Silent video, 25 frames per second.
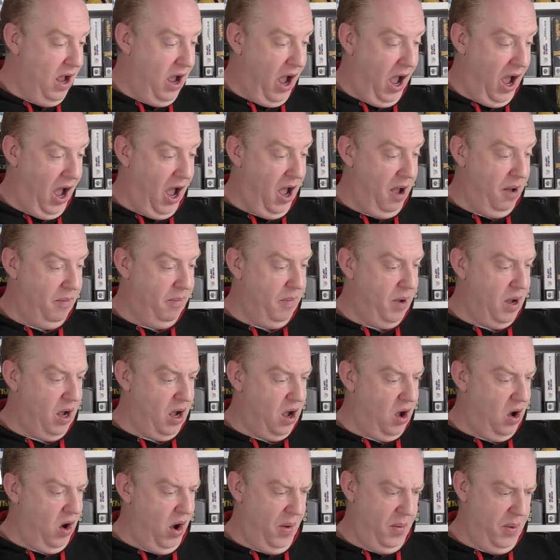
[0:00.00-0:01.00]
I
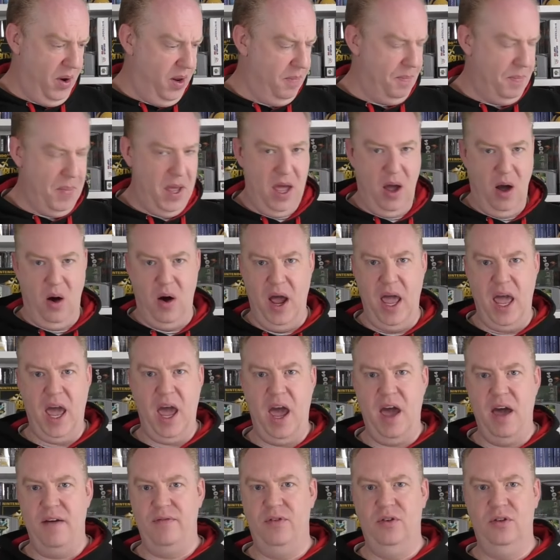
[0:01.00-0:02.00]
will admit I
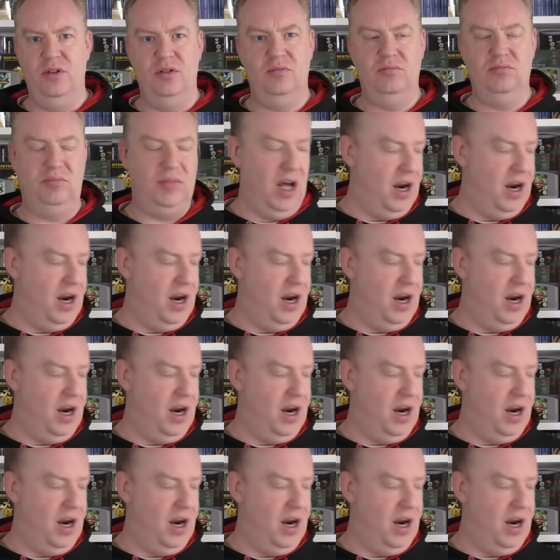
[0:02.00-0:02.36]
haven't